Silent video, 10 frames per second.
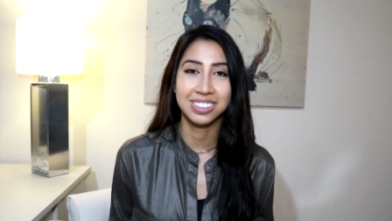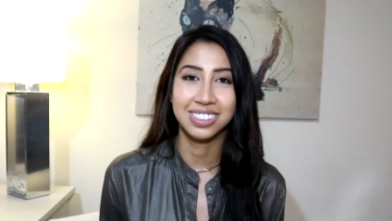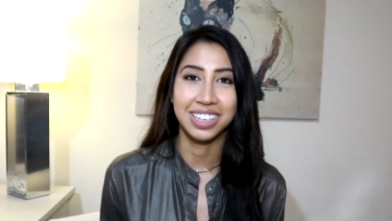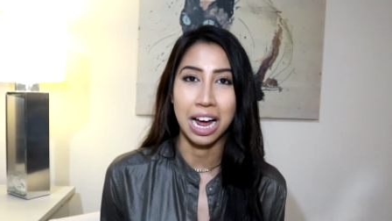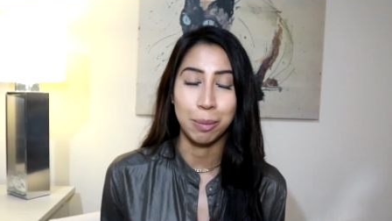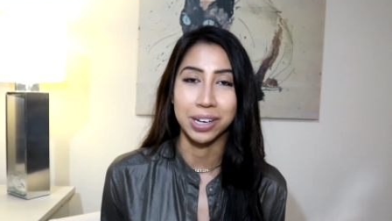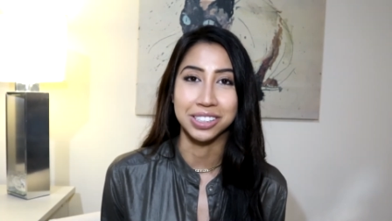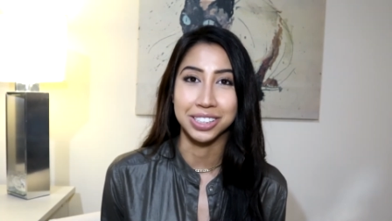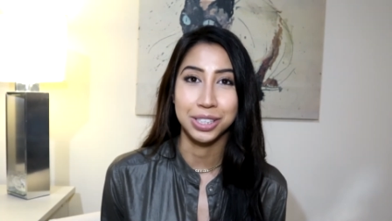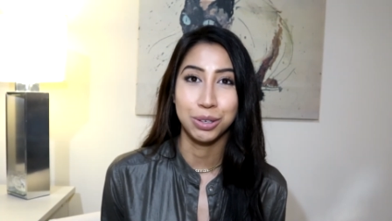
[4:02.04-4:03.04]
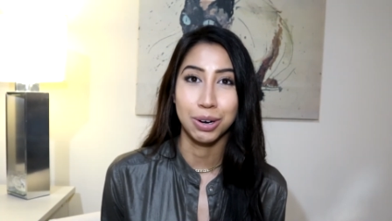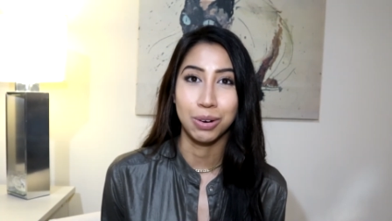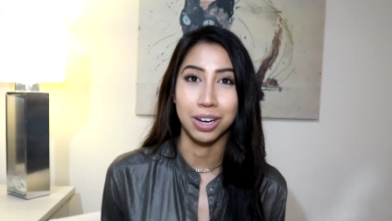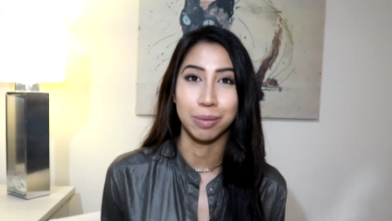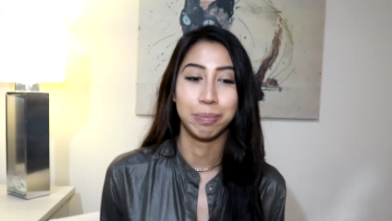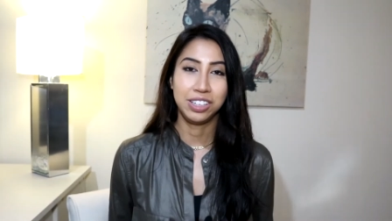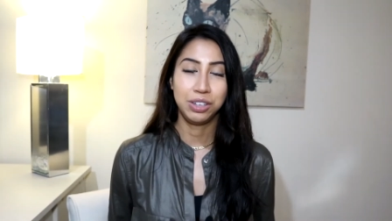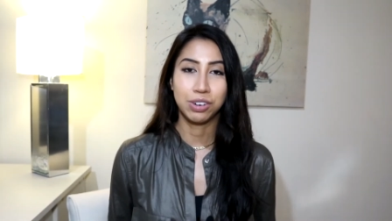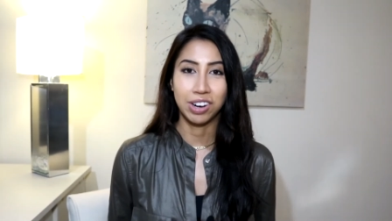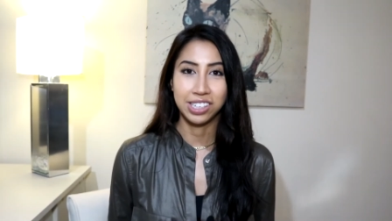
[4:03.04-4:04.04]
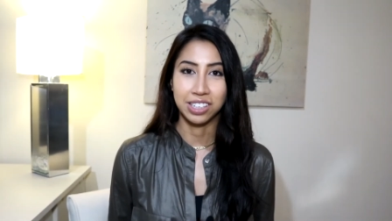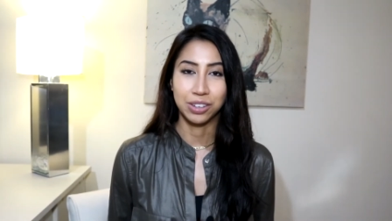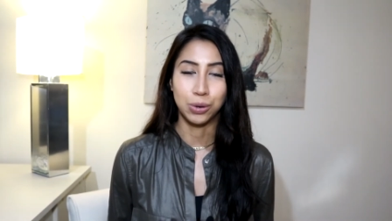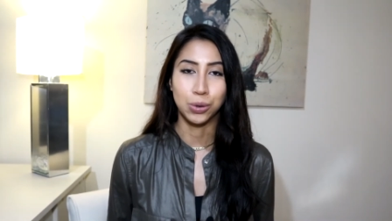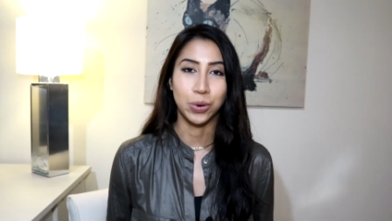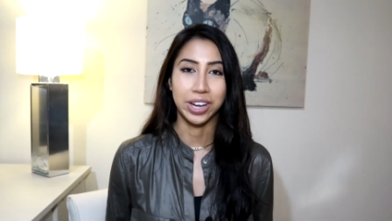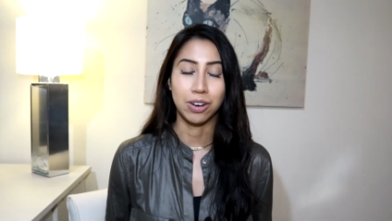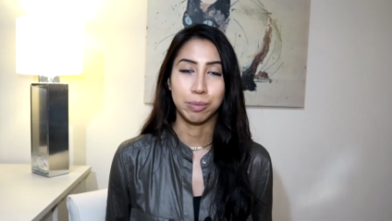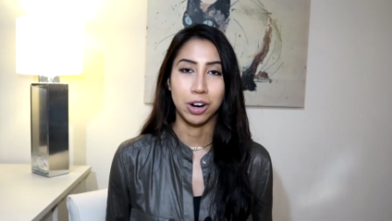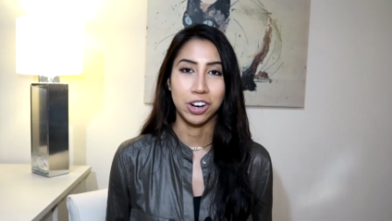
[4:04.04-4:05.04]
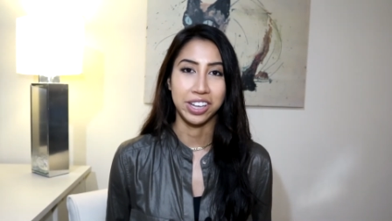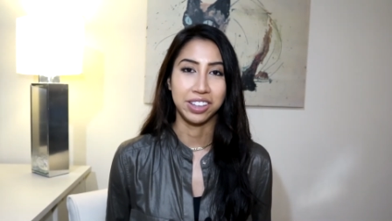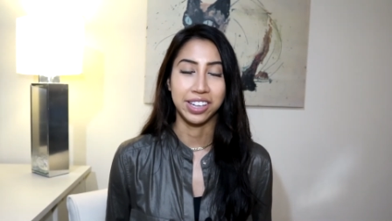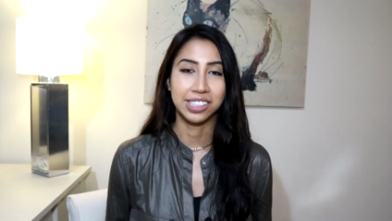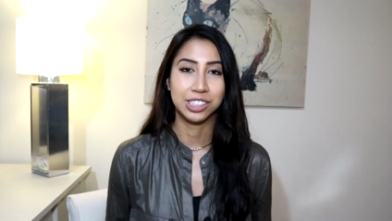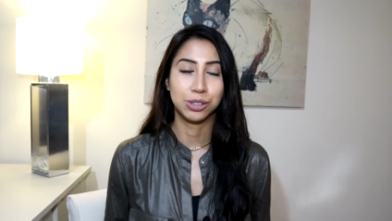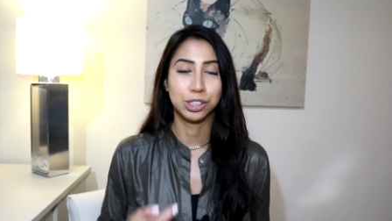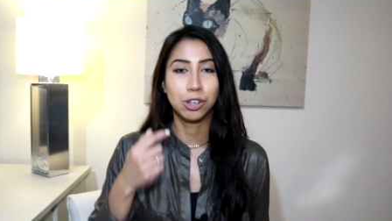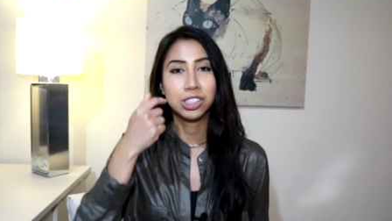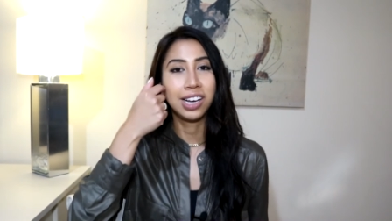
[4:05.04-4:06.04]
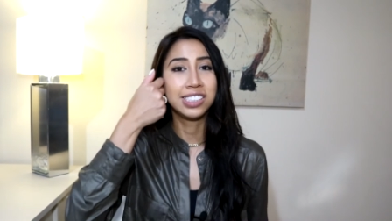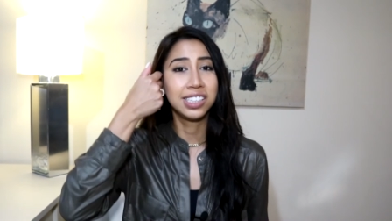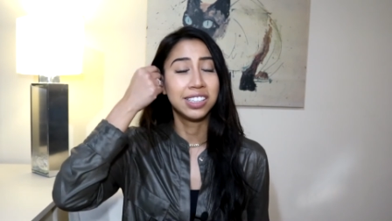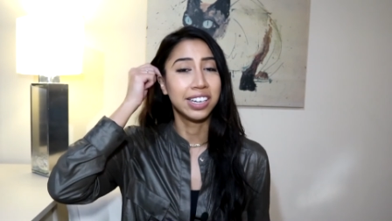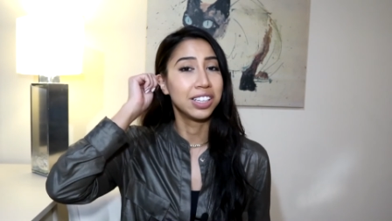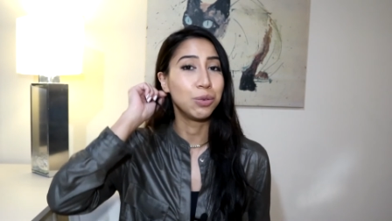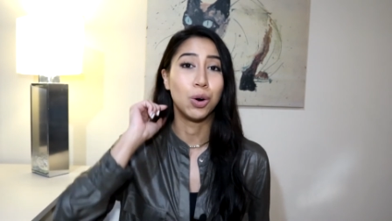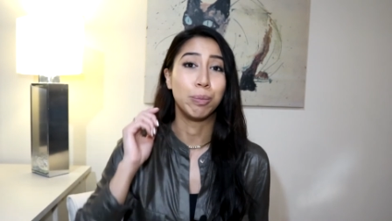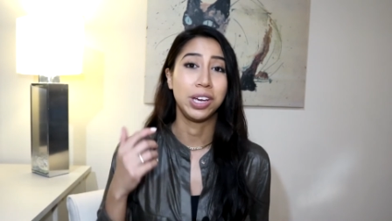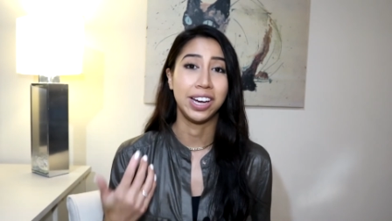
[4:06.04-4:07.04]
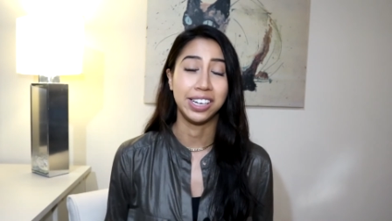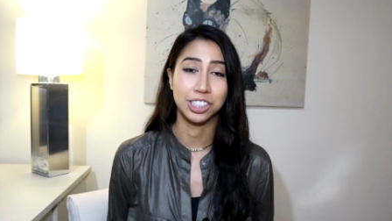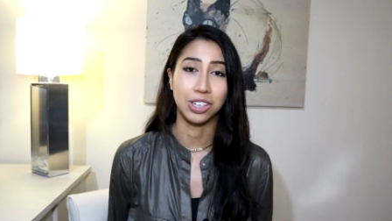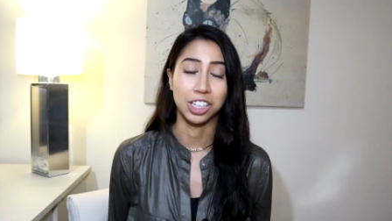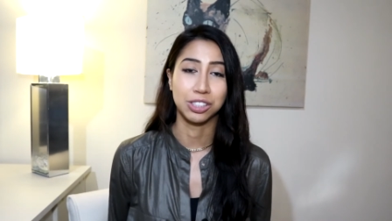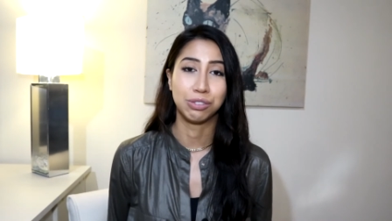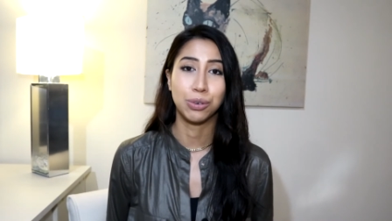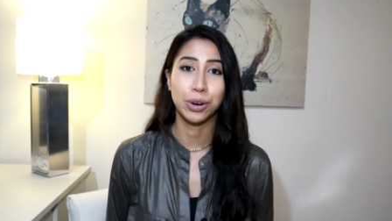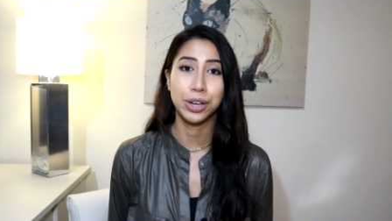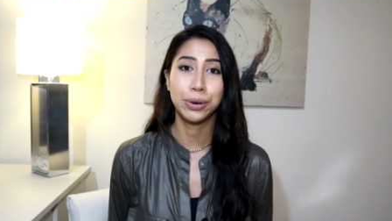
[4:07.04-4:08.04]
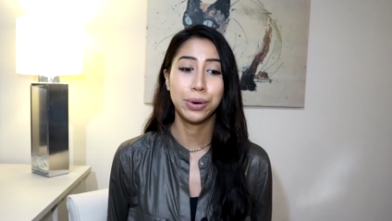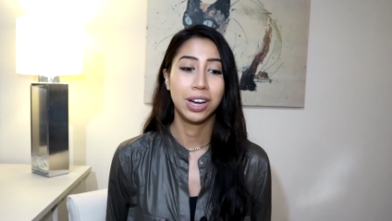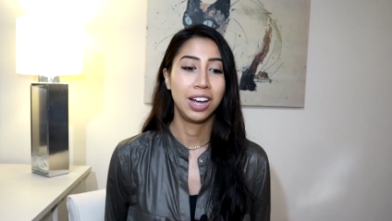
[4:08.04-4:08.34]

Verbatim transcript: It happens. You grow up. You've already done the whole going out and partying thing, so socializing likely won't be a distraction for you.